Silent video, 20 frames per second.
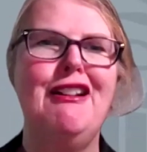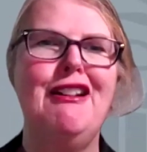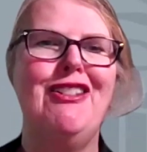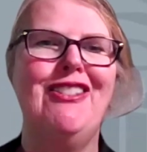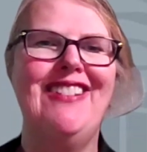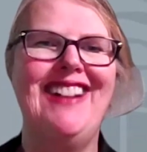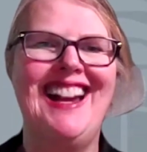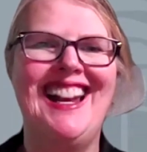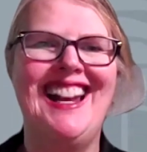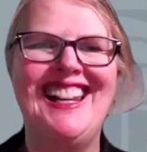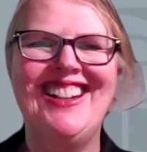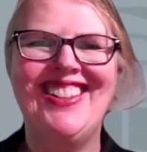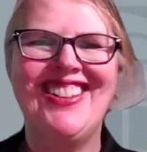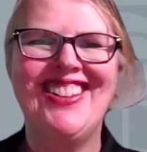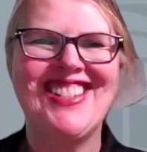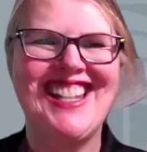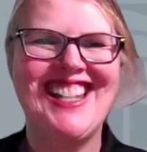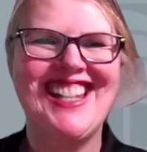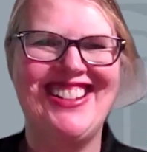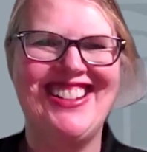or any of
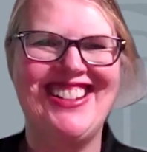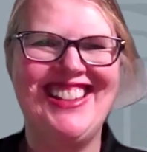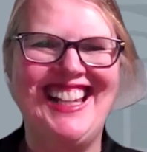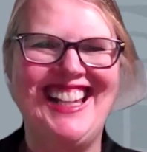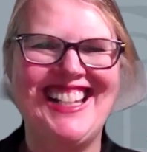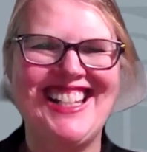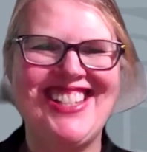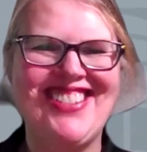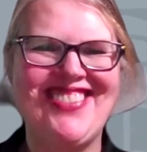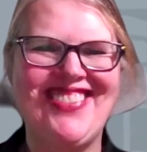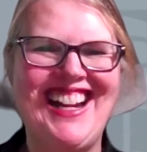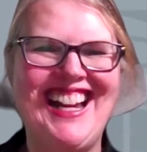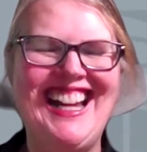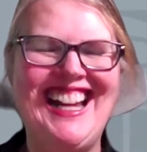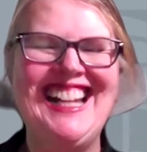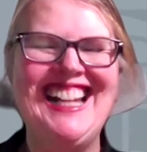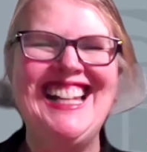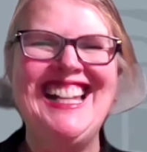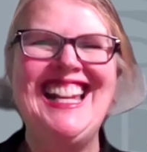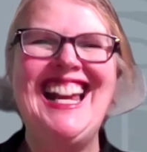those other things,
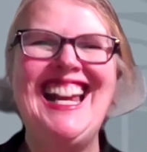right?